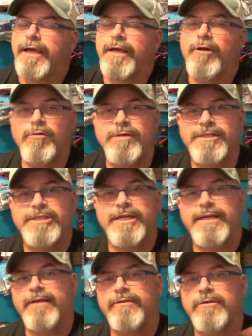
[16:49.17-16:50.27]
And always
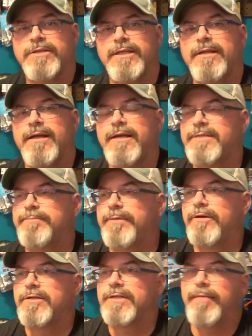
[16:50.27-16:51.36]
check out those inline
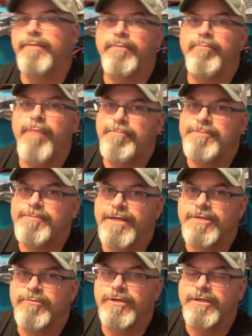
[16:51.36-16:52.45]
spinners. I mean, Mepps
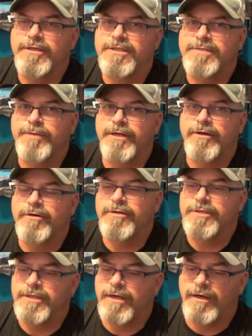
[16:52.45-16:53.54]
makes really good
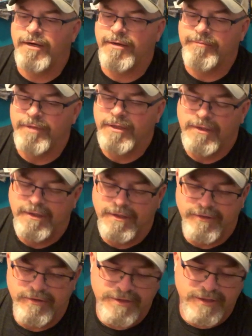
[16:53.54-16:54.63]
spinners.
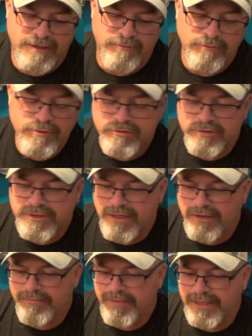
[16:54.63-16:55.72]
There's a Rooster
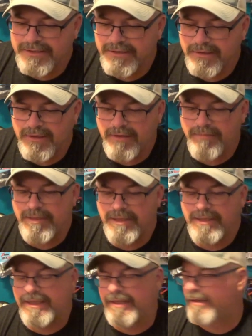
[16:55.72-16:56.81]
Tail that makes them,
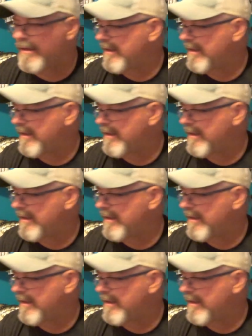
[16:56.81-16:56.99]
and then